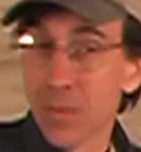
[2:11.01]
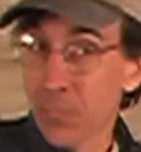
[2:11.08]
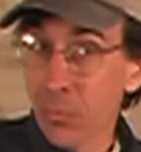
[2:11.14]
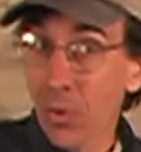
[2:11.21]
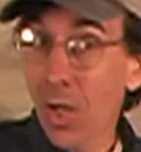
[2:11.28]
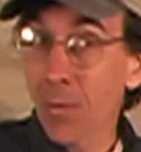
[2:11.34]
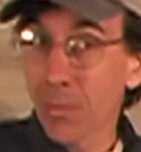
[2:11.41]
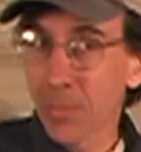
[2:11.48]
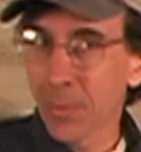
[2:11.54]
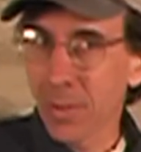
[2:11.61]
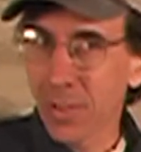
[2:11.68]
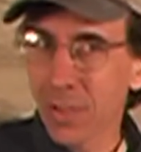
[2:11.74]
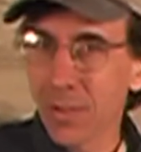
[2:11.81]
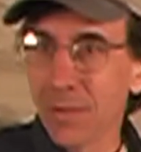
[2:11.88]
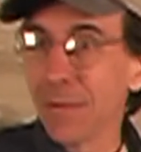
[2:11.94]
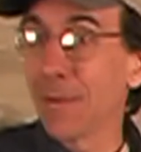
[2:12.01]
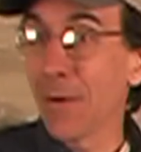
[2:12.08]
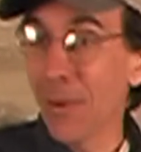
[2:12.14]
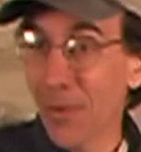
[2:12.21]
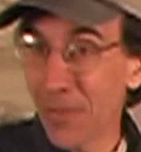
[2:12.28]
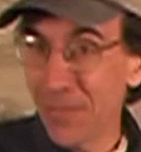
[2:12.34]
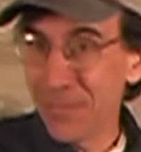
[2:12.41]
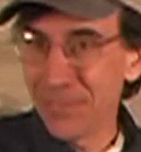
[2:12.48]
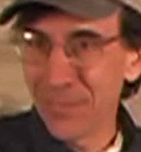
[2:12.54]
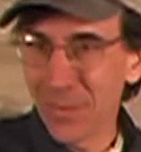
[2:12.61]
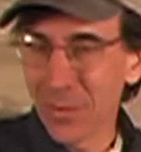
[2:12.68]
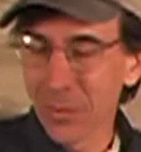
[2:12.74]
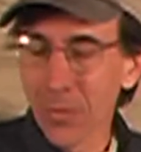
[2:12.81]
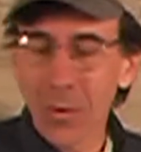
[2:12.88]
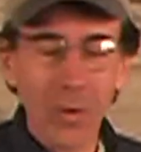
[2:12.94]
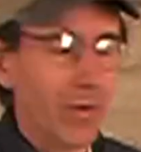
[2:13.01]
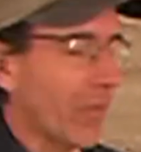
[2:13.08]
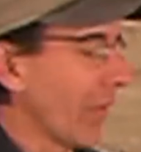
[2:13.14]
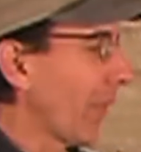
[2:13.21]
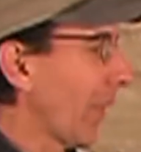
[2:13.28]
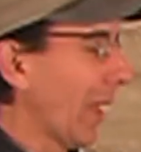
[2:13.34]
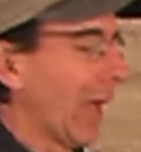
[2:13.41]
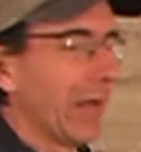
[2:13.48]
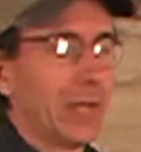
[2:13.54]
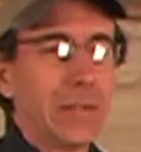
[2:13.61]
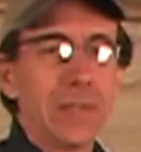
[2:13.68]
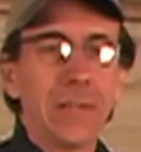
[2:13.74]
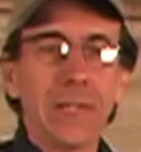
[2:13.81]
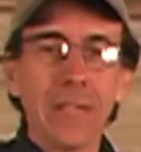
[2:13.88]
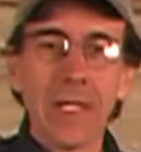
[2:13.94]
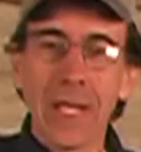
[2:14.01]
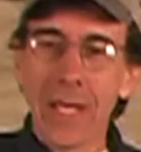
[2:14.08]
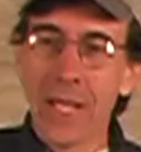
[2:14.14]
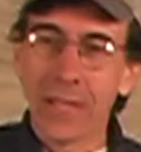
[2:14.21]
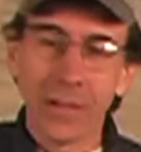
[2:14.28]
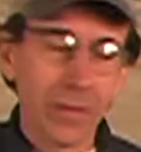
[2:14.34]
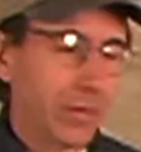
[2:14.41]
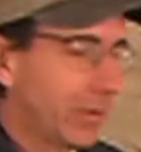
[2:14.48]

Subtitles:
Probably go longer than that. And